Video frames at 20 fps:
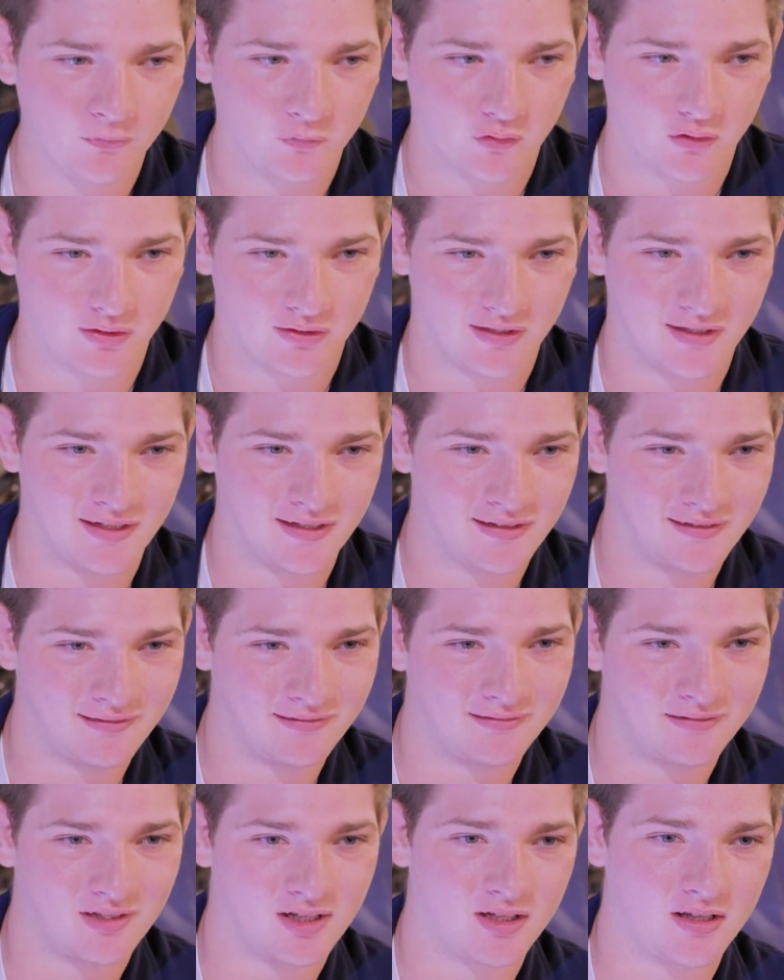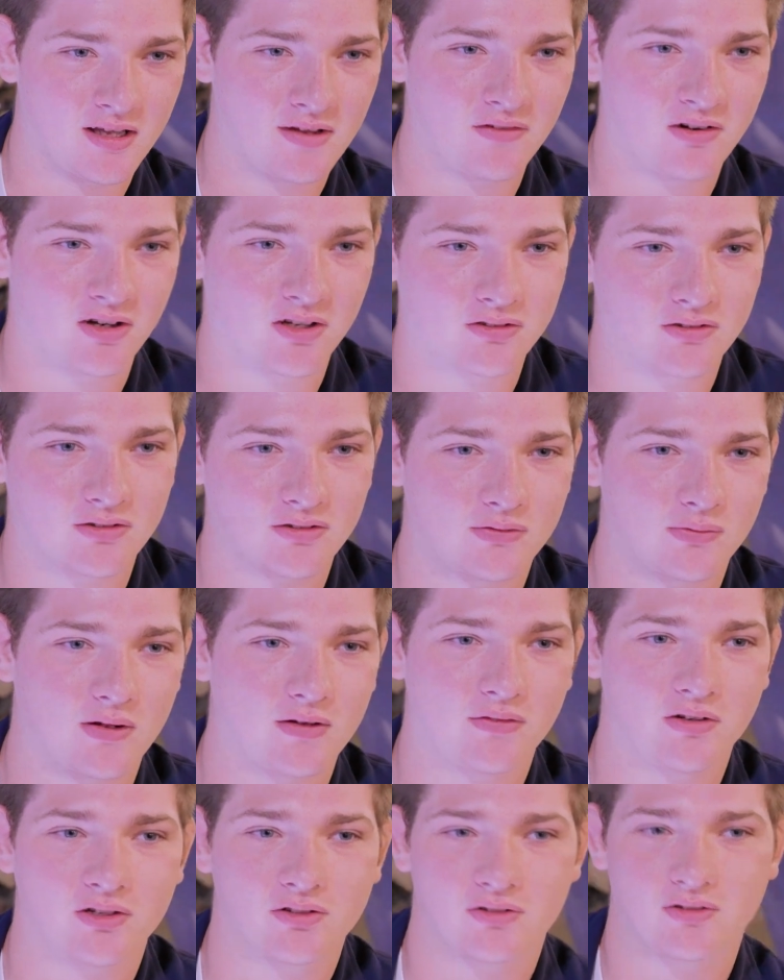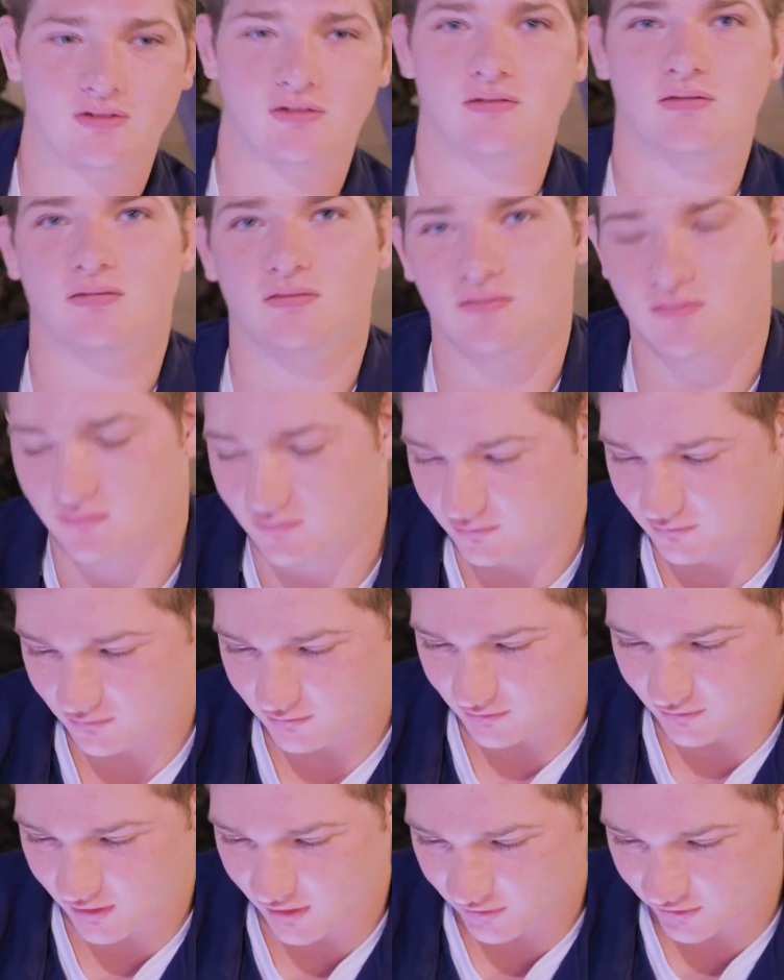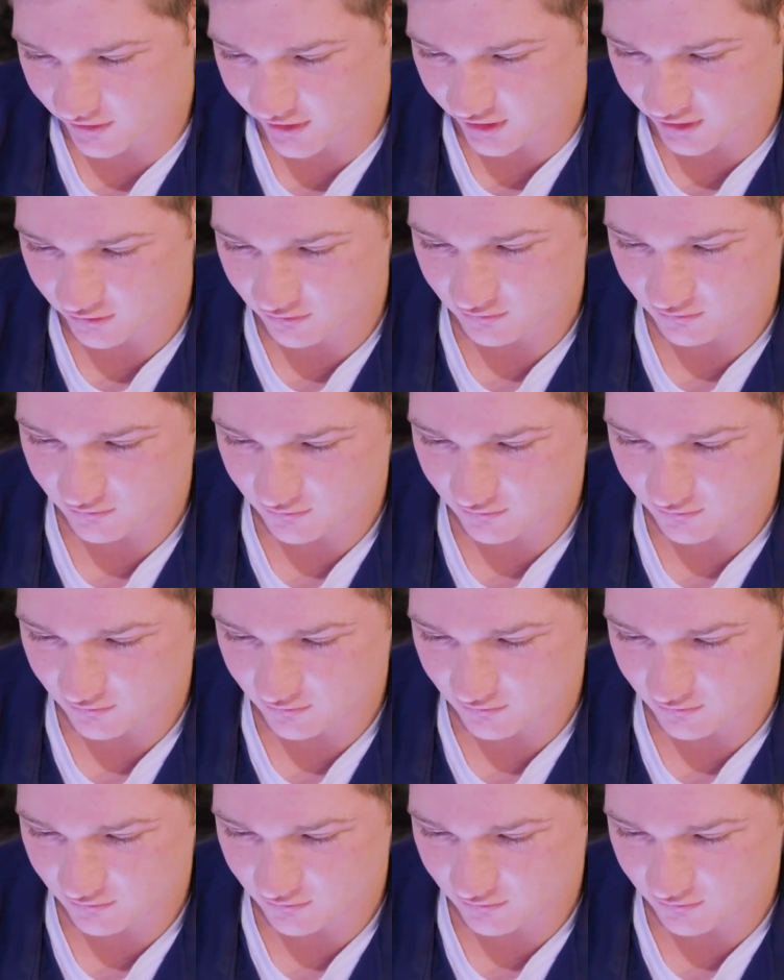We're thinking 1,100, 1,200, around there.